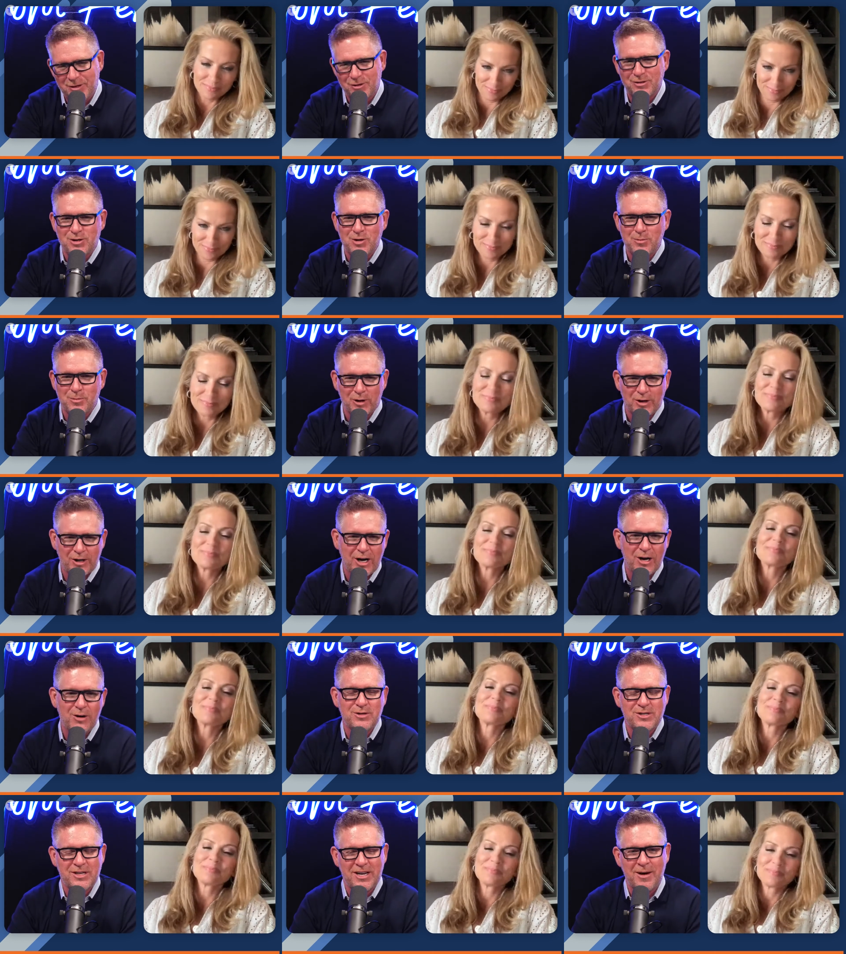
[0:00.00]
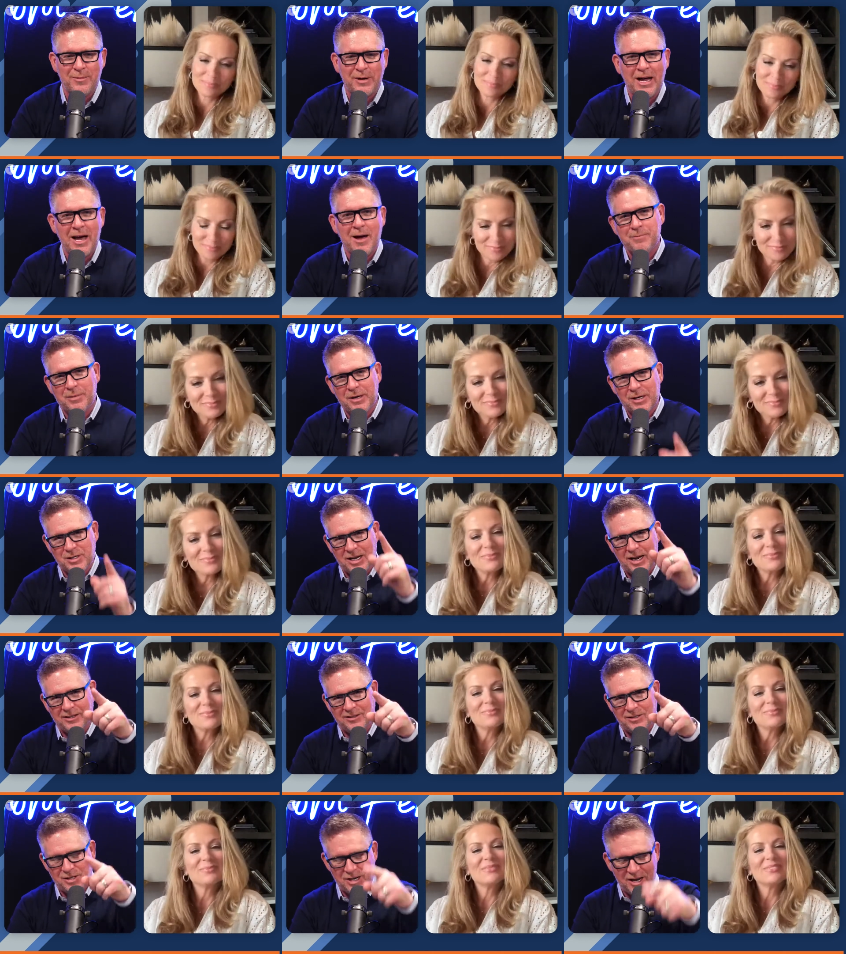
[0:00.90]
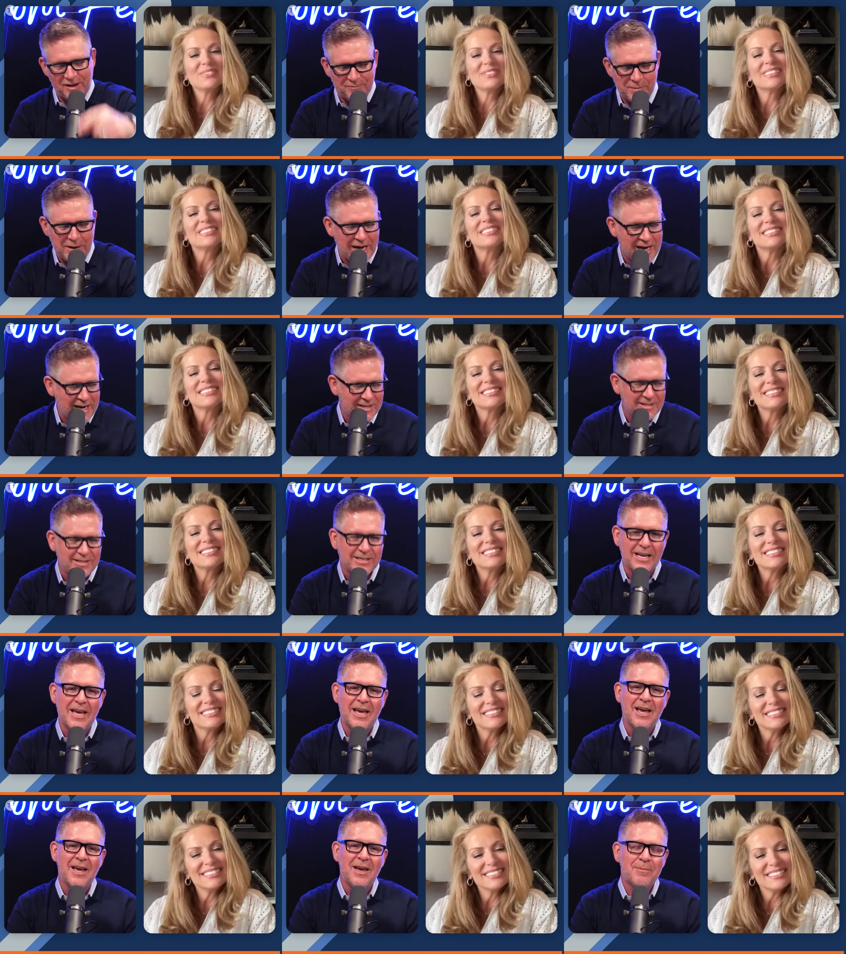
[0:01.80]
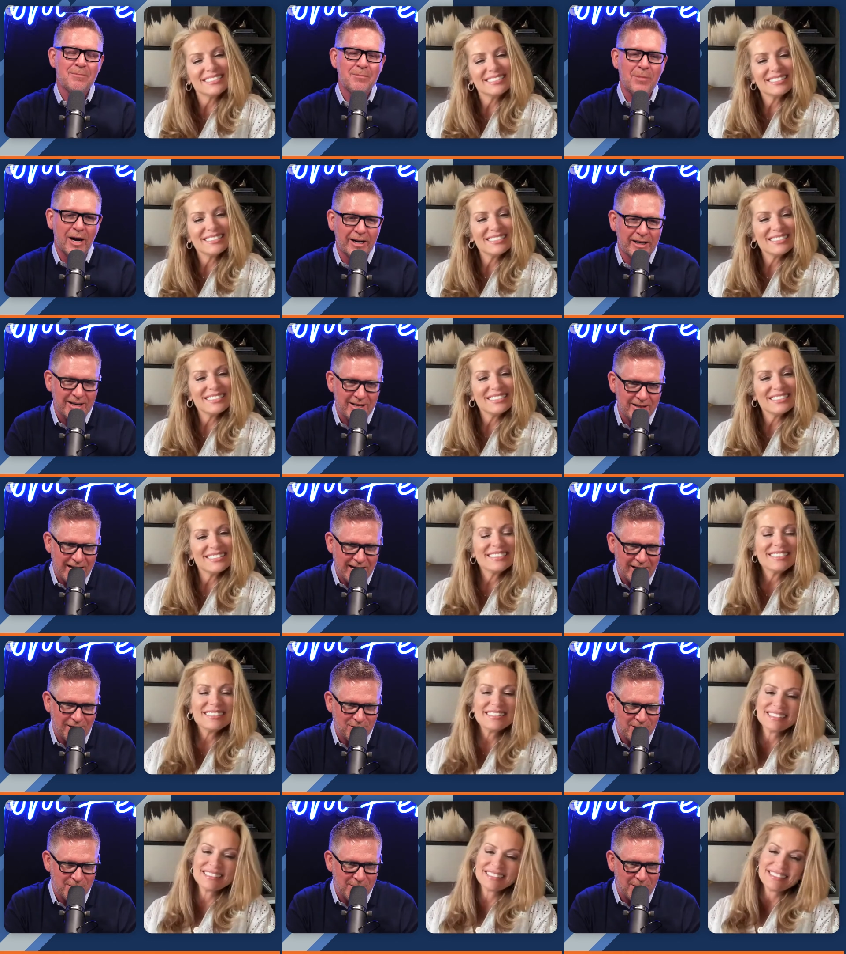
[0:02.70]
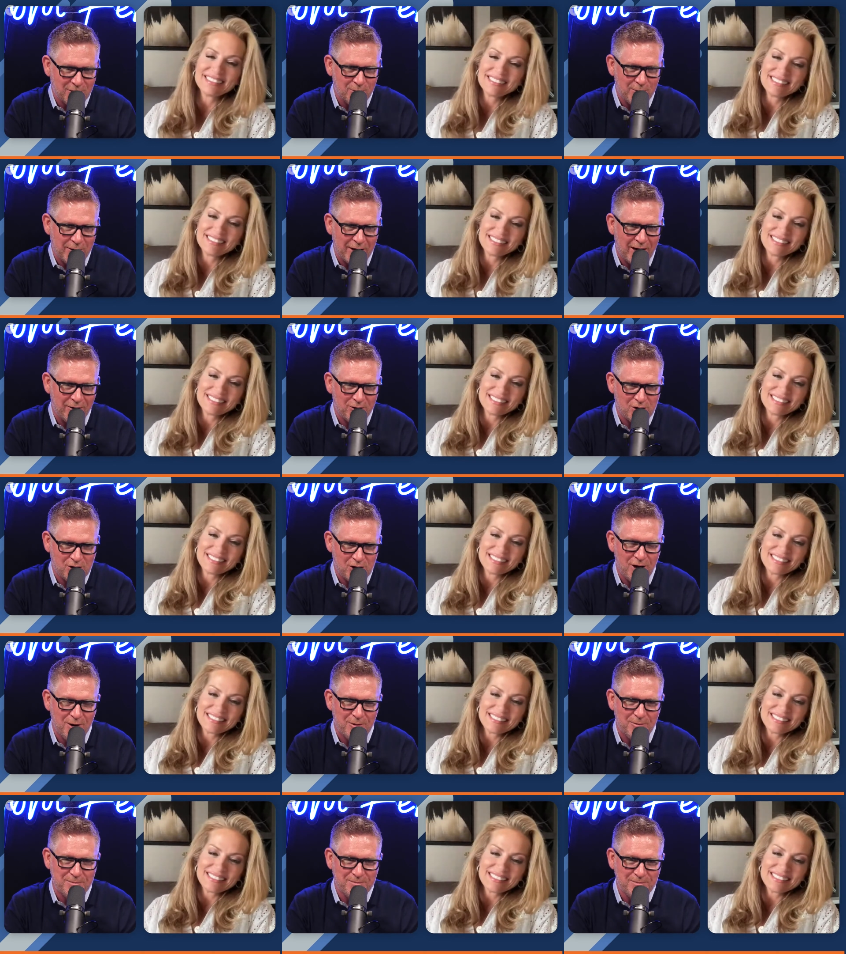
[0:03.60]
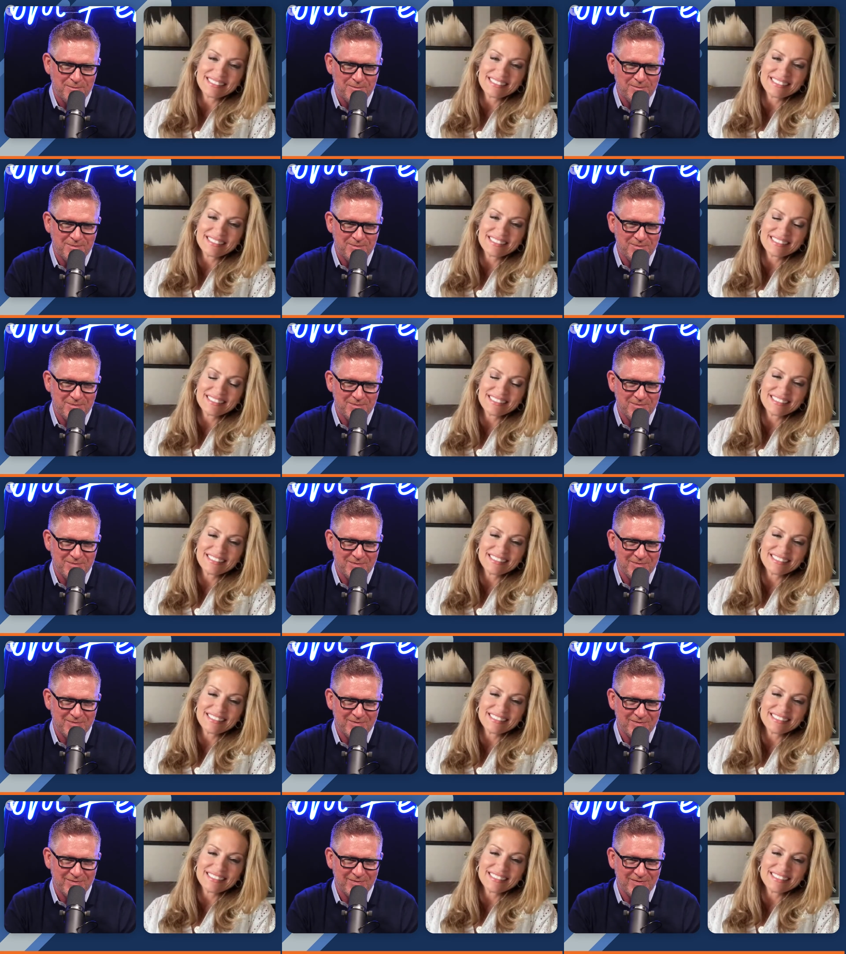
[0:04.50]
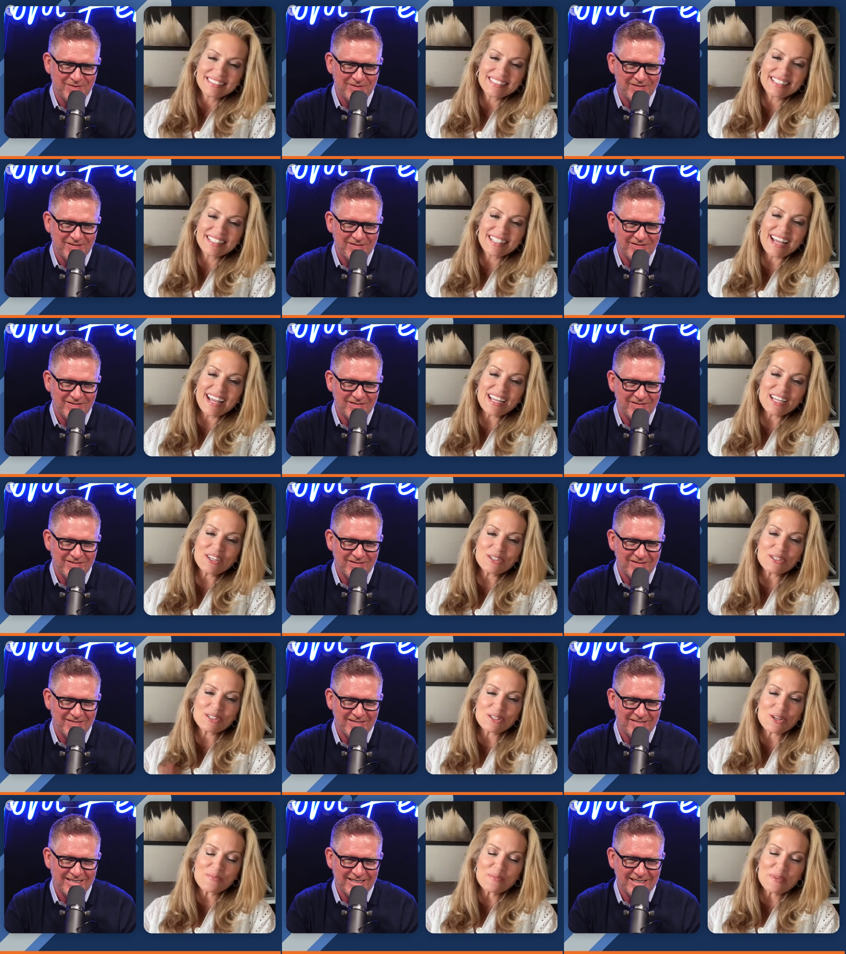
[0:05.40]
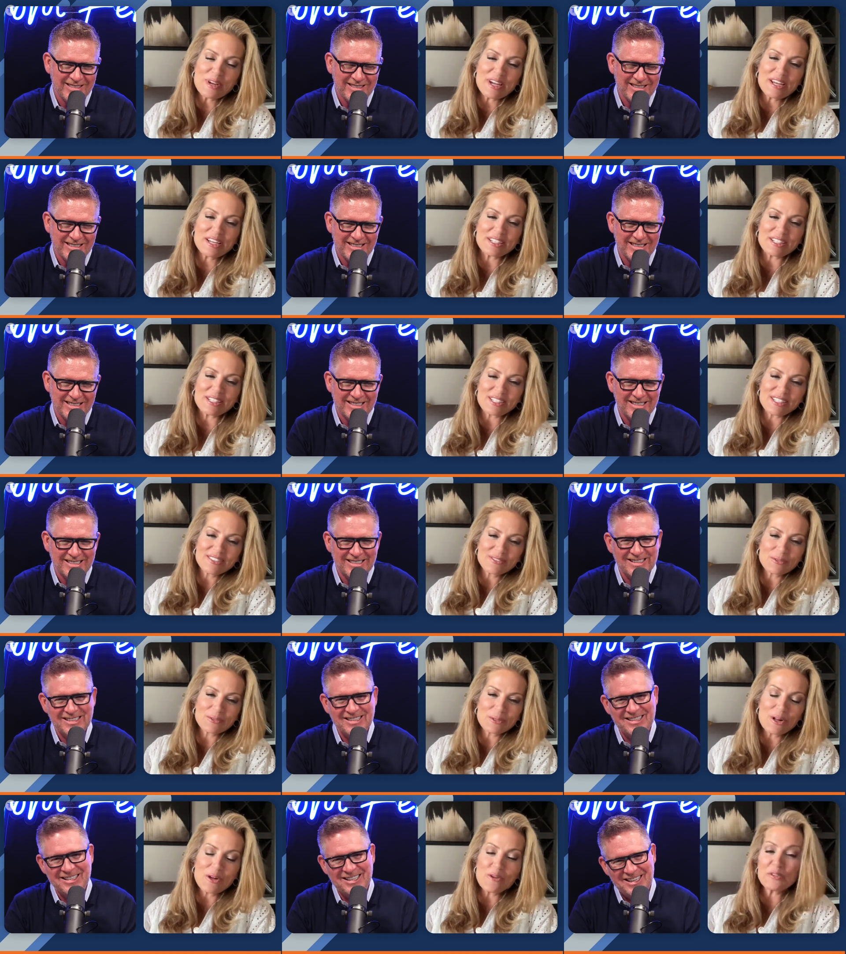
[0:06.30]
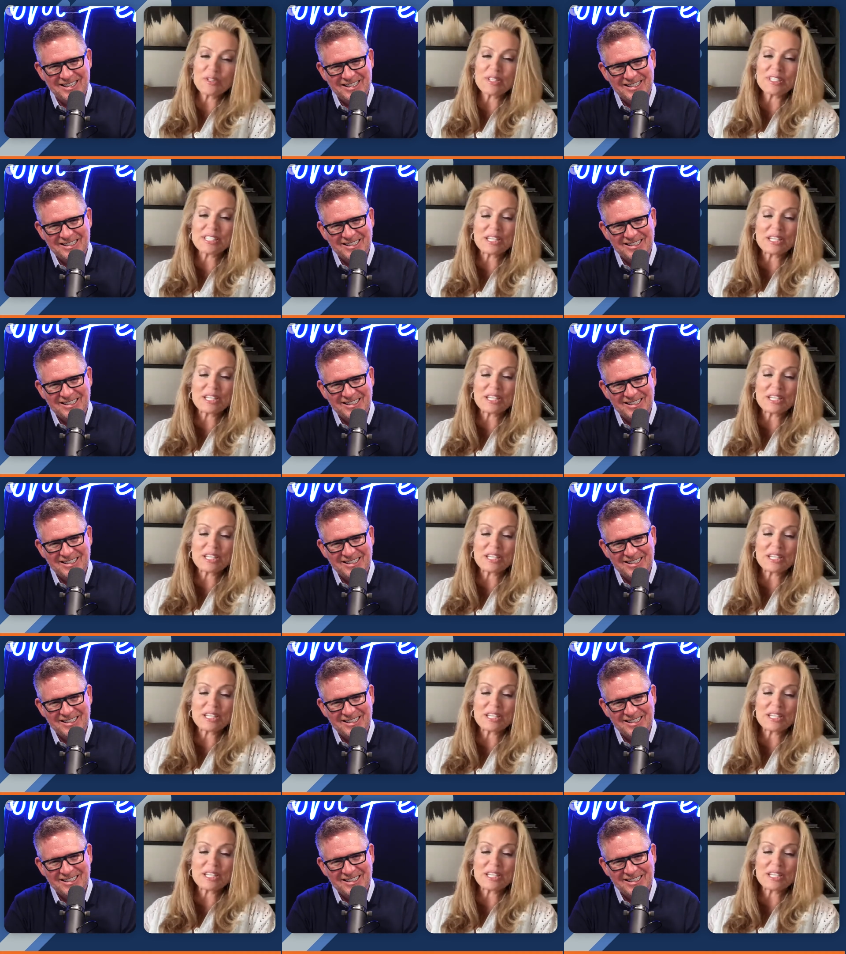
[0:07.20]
Speaker 1: your super coach, coming up. Big shout out to Jeff Mays. Monica, thank you so much for being on the show.
Speaker 2: Thank you so much. We'll hopefully